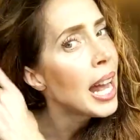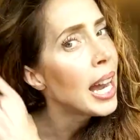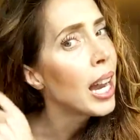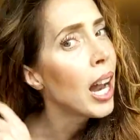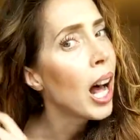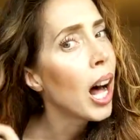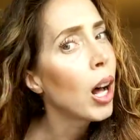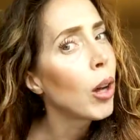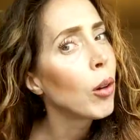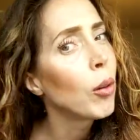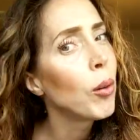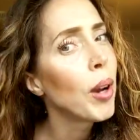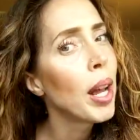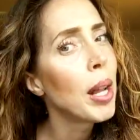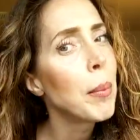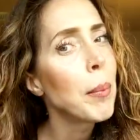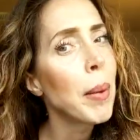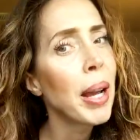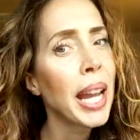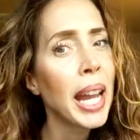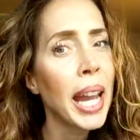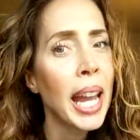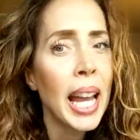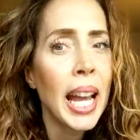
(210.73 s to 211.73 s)
and I'll
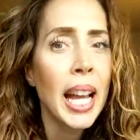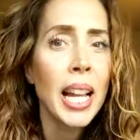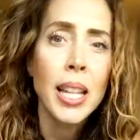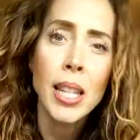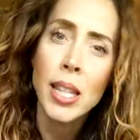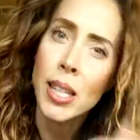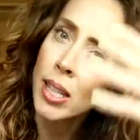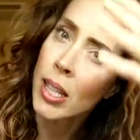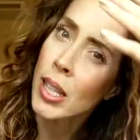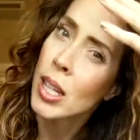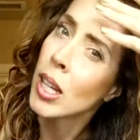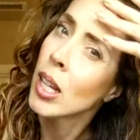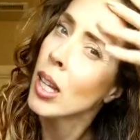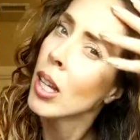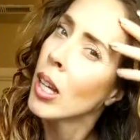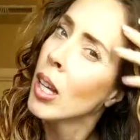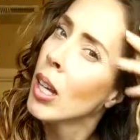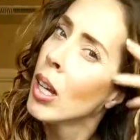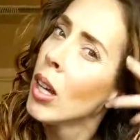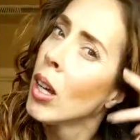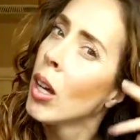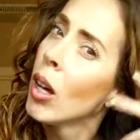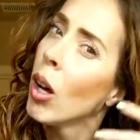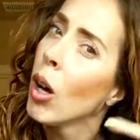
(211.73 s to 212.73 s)
run my hands
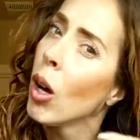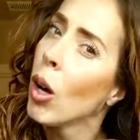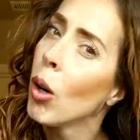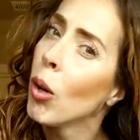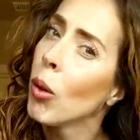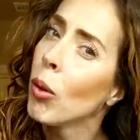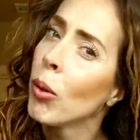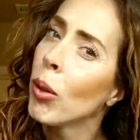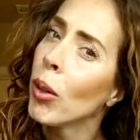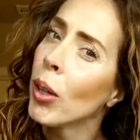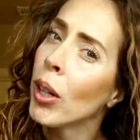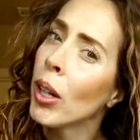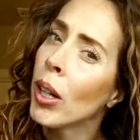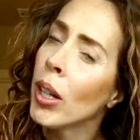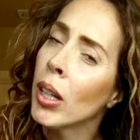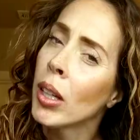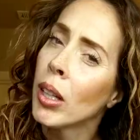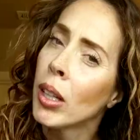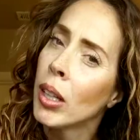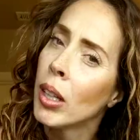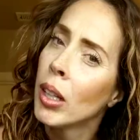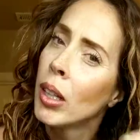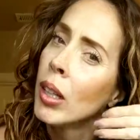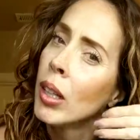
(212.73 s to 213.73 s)
over